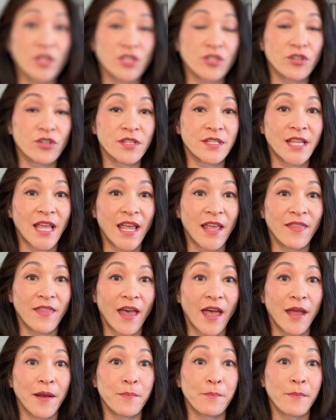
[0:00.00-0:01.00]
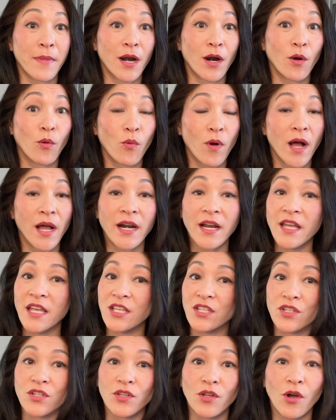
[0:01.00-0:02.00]
researchers say that marijuana
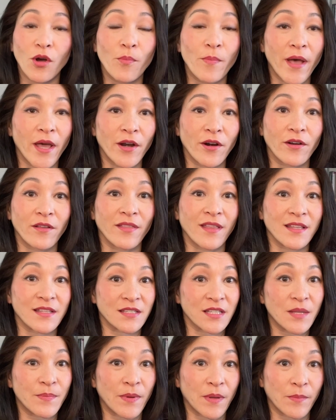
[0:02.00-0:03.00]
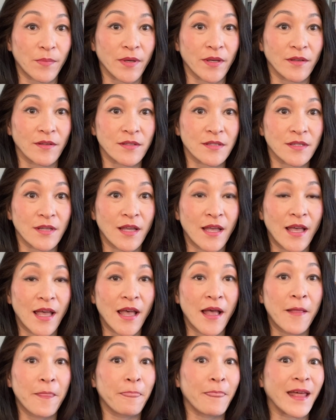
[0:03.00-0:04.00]
is no better than sleeping pills,
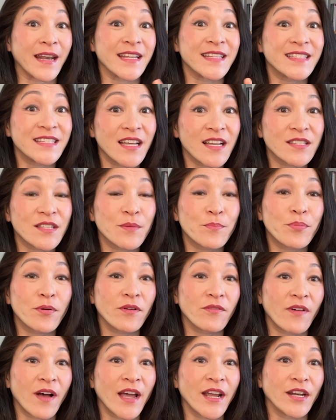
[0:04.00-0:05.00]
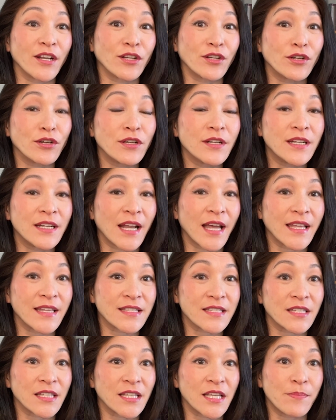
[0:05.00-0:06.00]
that it doesn't provide a good
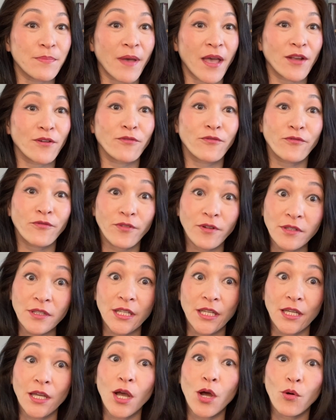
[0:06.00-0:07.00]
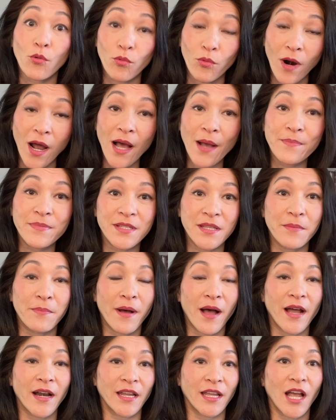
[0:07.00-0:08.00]
night's sleep and fully robs the
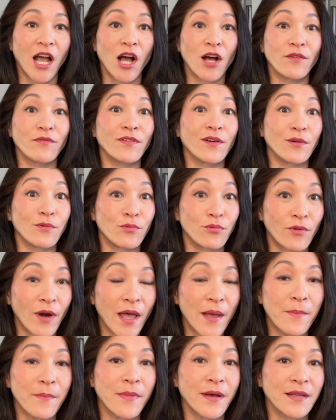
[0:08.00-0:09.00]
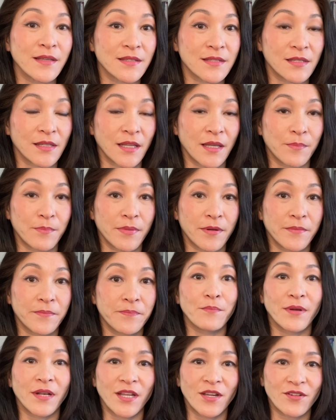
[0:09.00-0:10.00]
body of REM sleep.
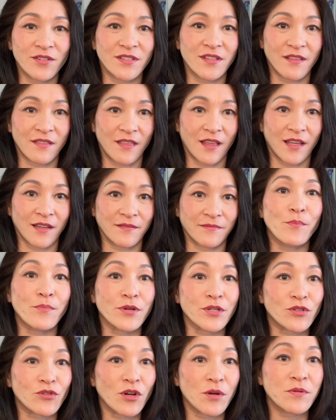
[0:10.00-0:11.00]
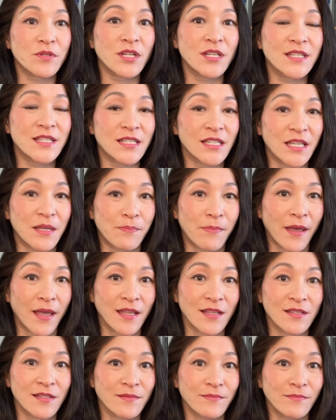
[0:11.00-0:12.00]
But here's the thing prescription sleep
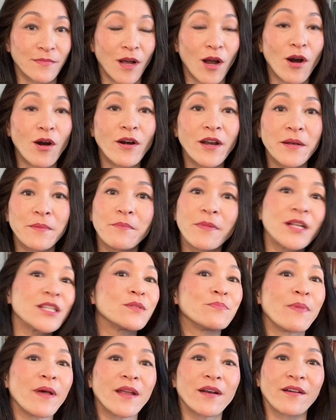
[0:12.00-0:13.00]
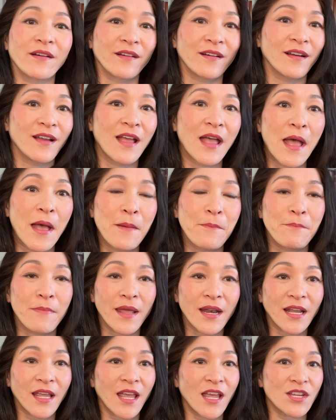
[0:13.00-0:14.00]
aids aren't much better.
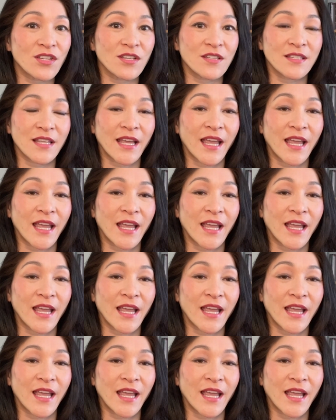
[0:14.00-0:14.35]
Medications